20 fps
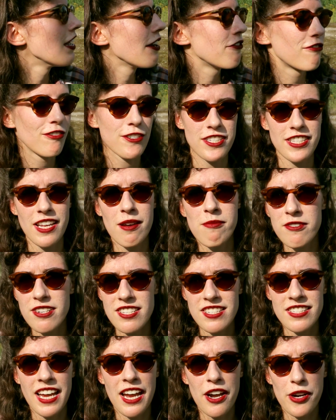for some
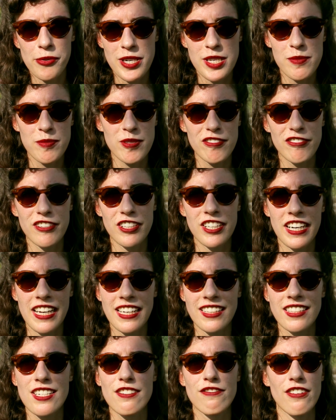reason I always prefer
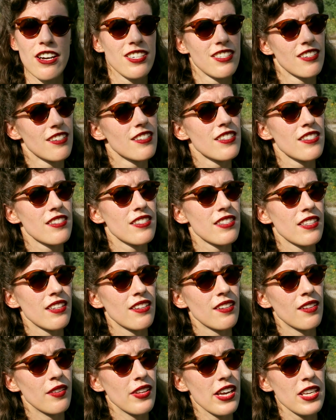English fashions.
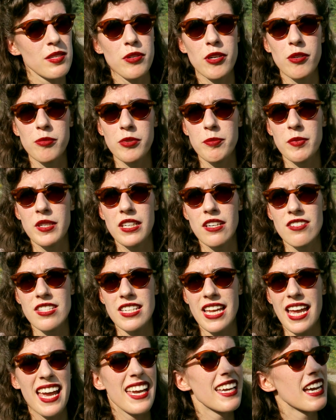That's probably because
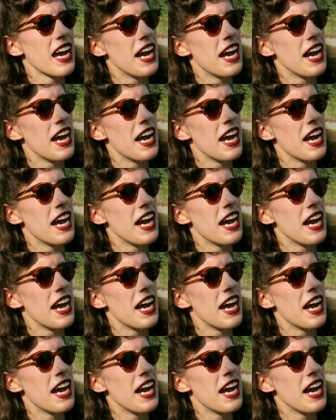A,